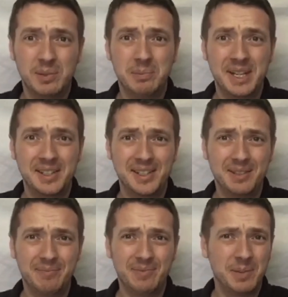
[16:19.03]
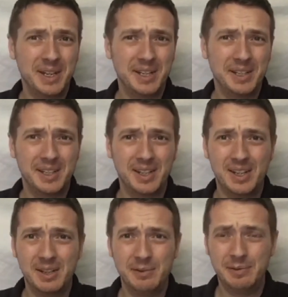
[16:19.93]
a minute and a
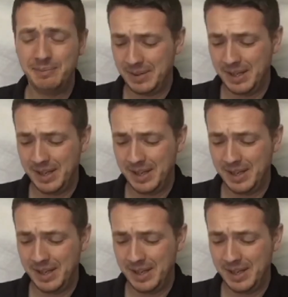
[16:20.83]
half,